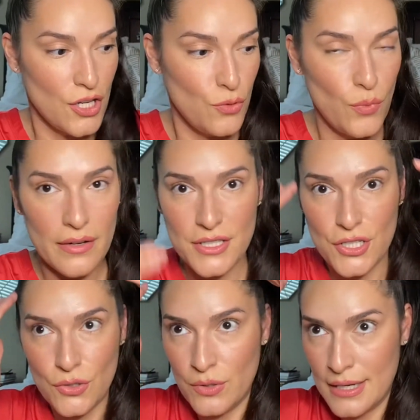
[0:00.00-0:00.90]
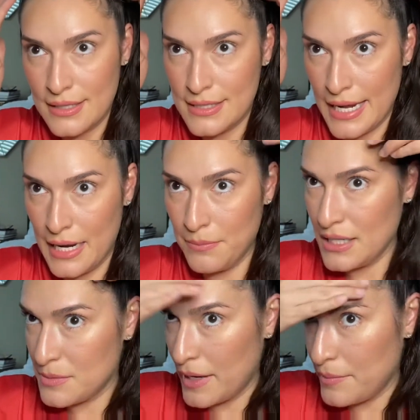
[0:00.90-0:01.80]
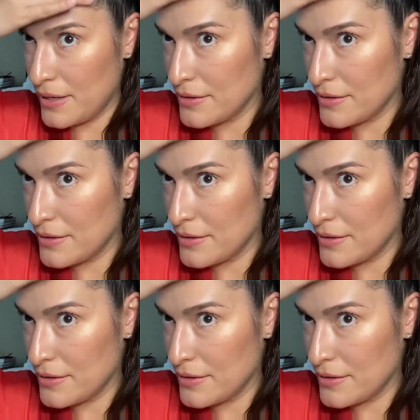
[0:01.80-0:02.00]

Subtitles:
want to tame these baby hairs,